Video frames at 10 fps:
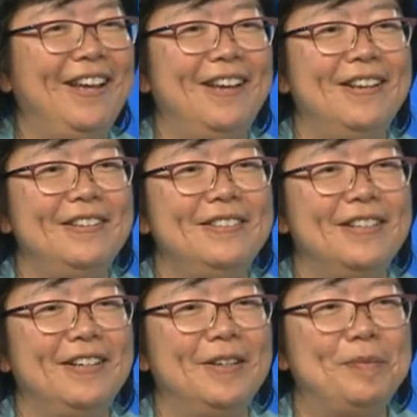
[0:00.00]
And
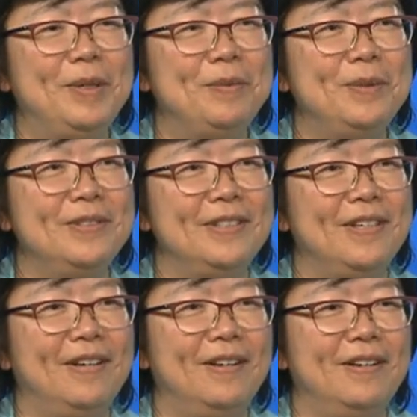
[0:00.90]
it was
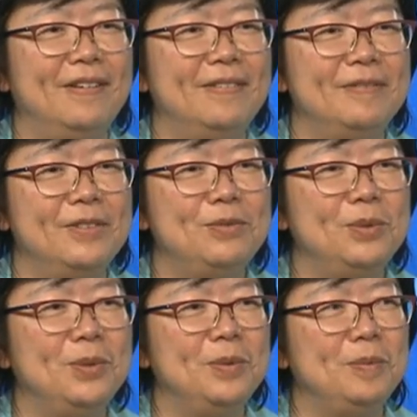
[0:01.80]

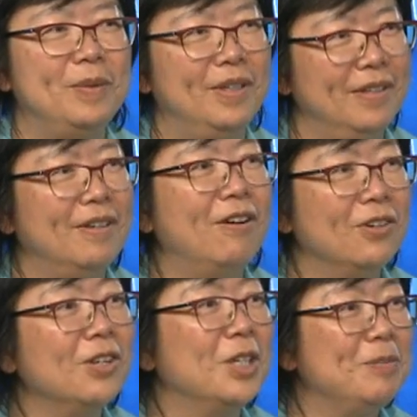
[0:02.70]
through
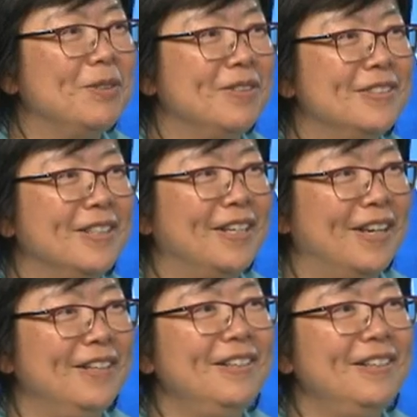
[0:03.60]
Hong Kong immigrants again.